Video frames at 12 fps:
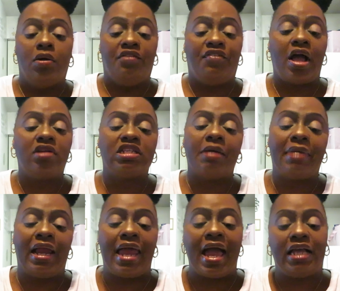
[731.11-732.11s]
But if y'all saw
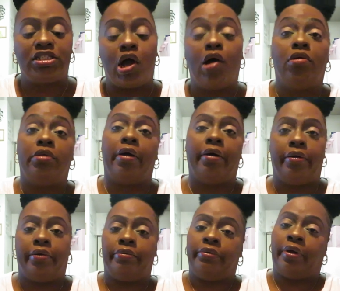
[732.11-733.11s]
my last haul,
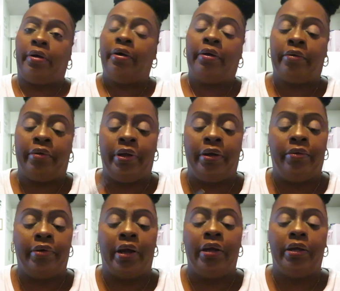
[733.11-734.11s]
y'all y'all already know
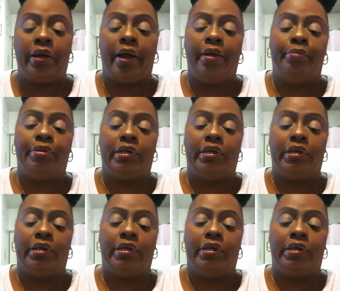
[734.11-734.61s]
what it looked like.